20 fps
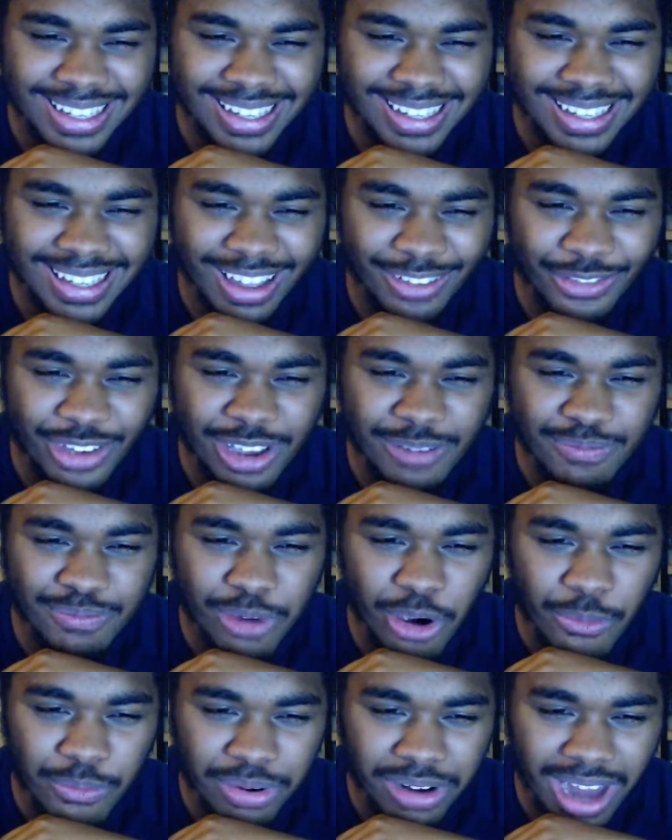I think
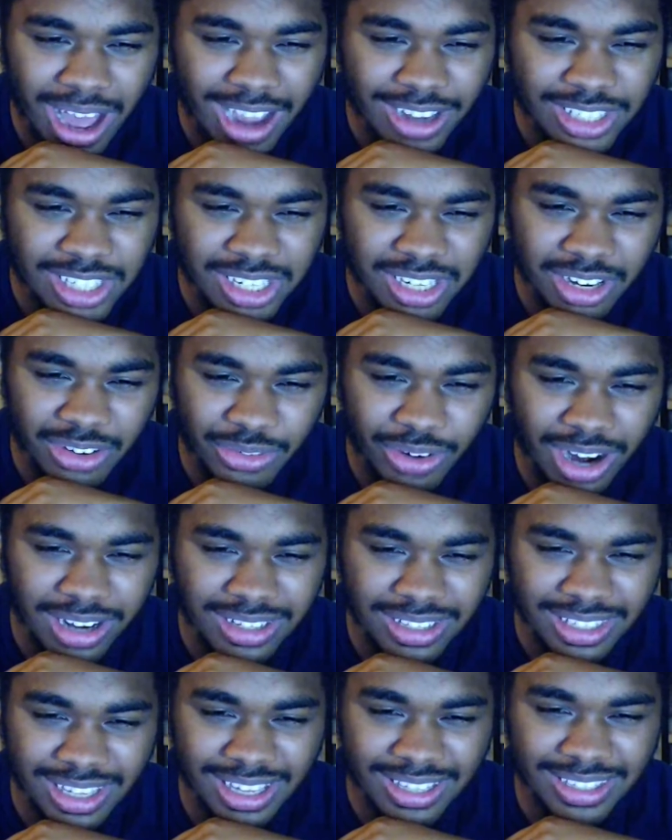Punpun actually did write
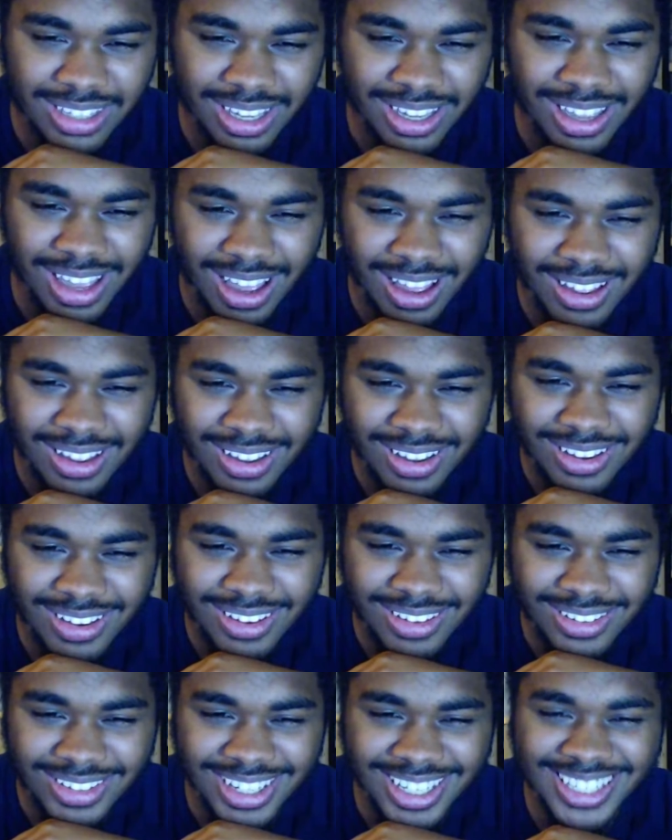his essay. Yeah.
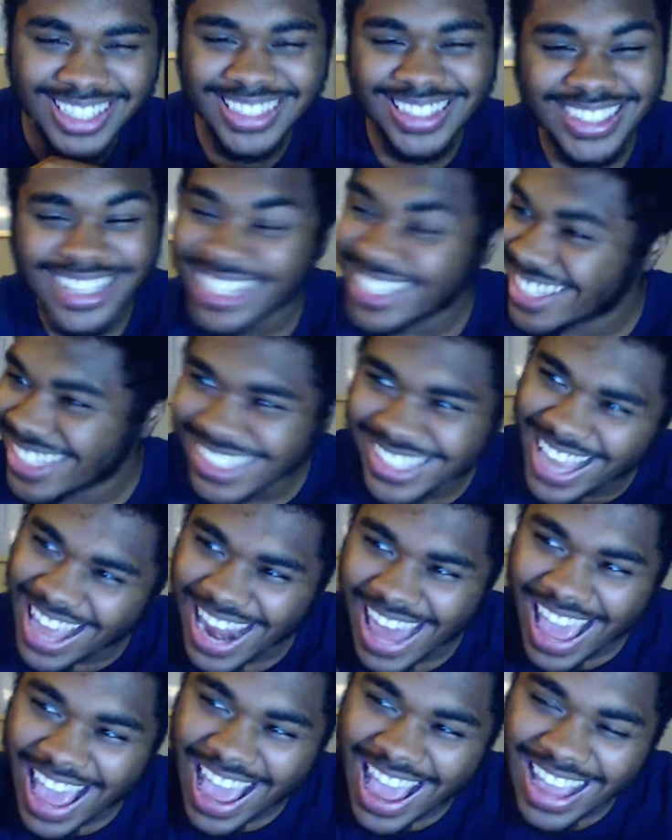Just
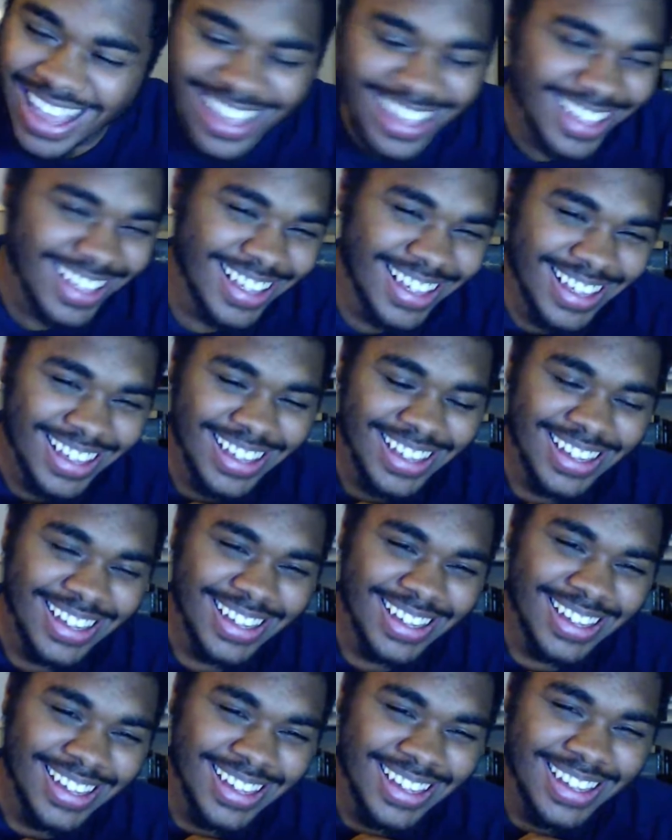kidding!
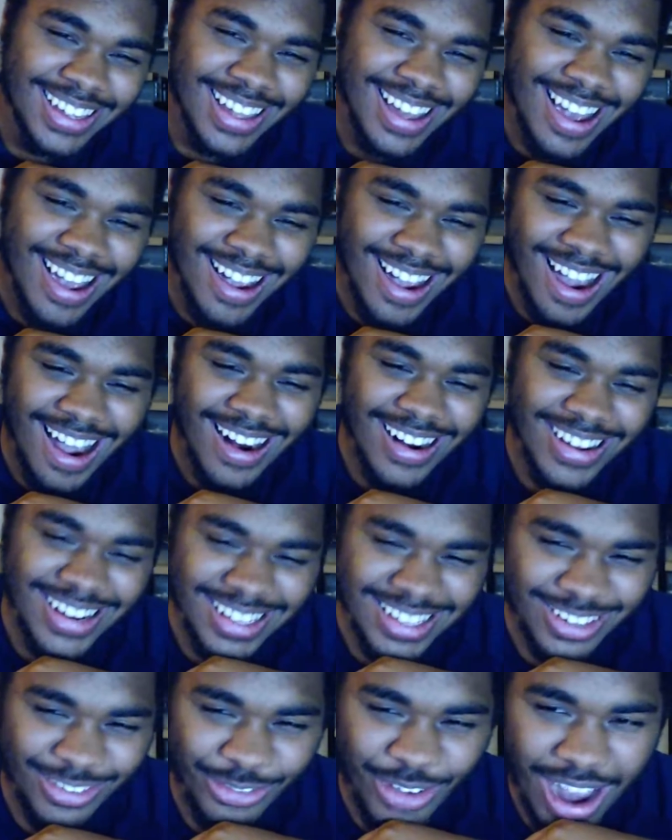Alright, you
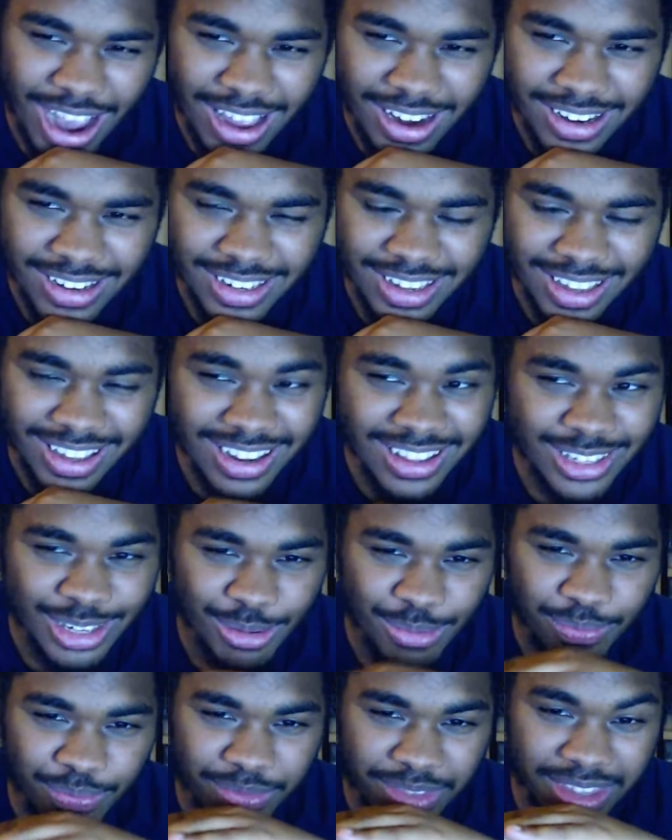need
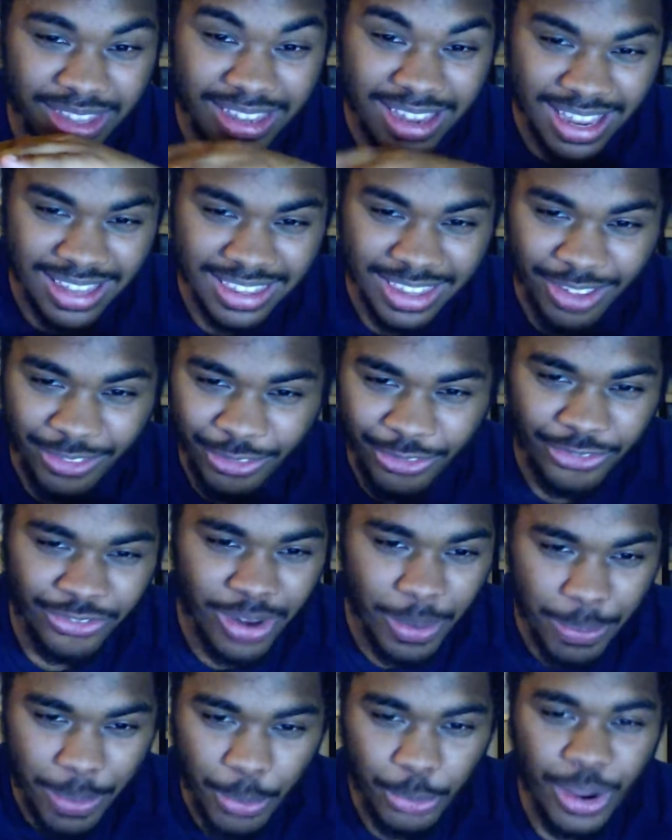to get the
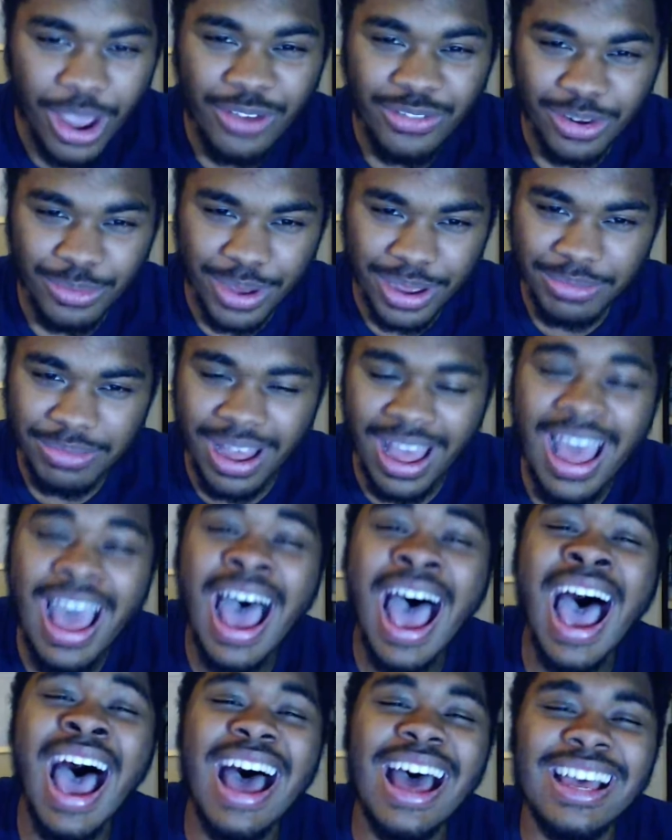flip away from him.
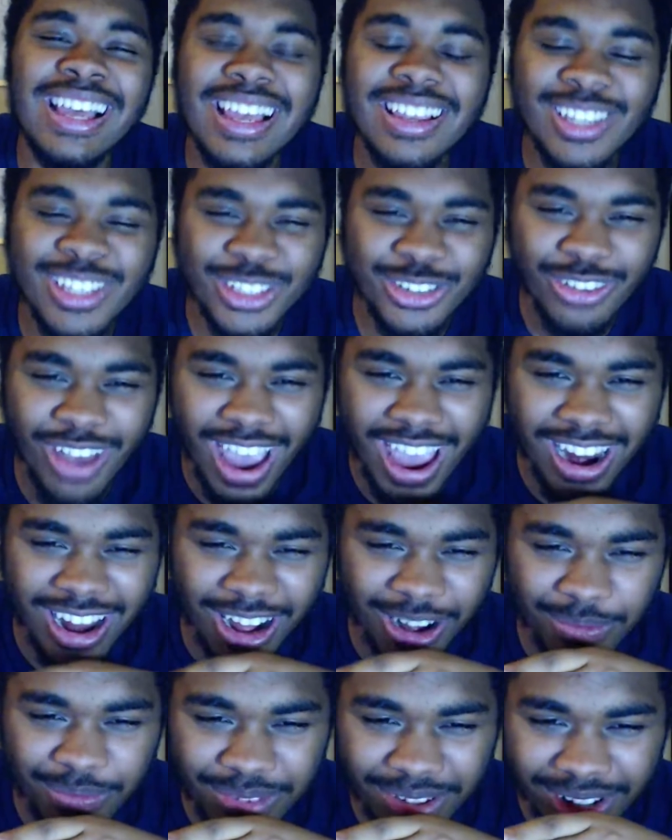Straight
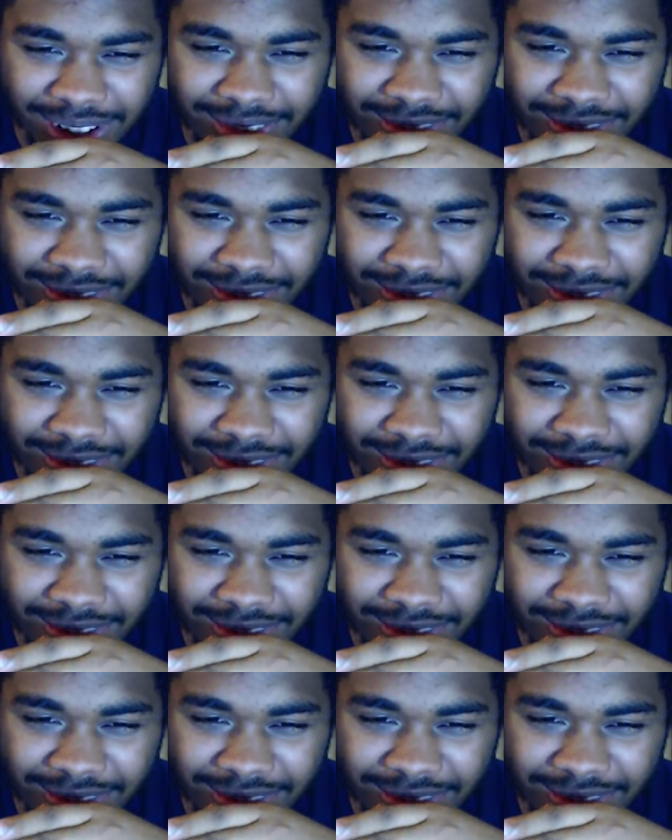up.